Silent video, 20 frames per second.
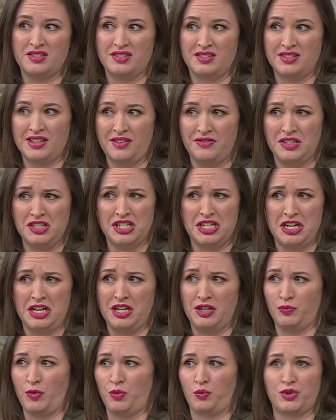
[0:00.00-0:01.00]
at
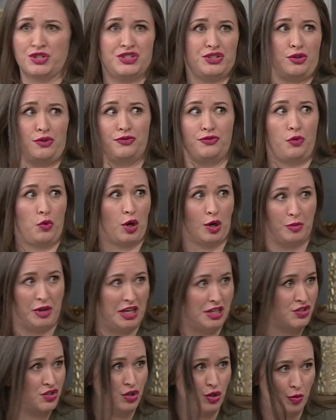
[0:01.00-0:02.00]
17 when we're still
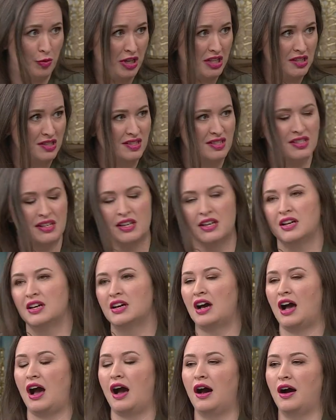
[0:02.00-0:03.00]
forming as humans.
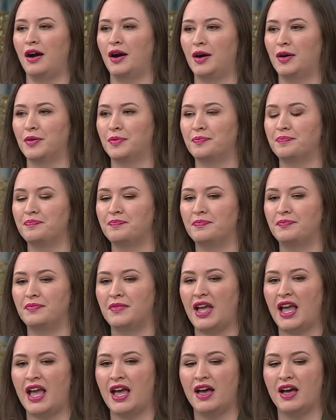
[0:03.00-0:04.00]
Yeah. Um,
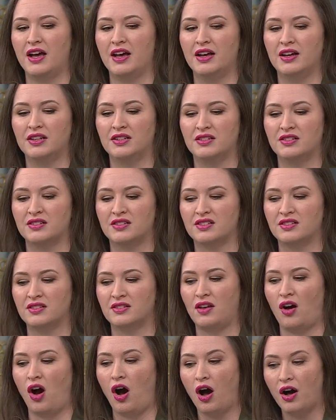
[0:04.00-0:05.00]
and
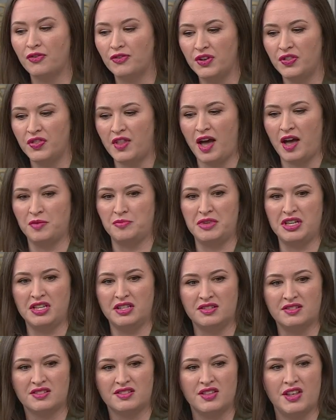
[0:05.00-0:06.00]
often that
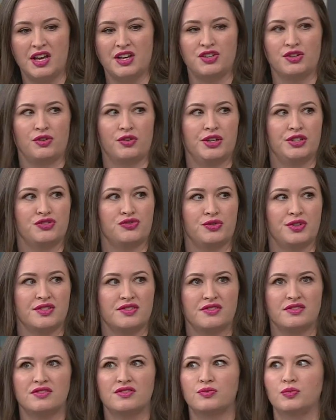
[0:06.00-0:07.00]
means that your
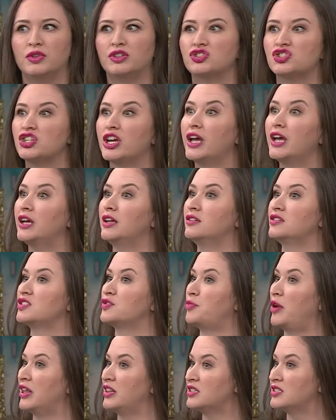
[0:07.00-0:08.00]
interests will change
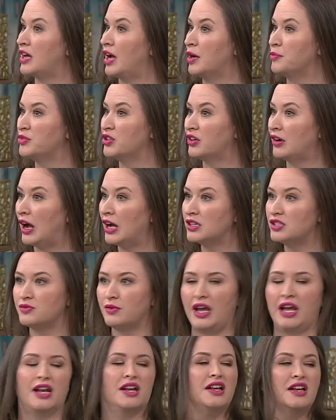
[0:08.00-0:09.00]
by the time you graduate.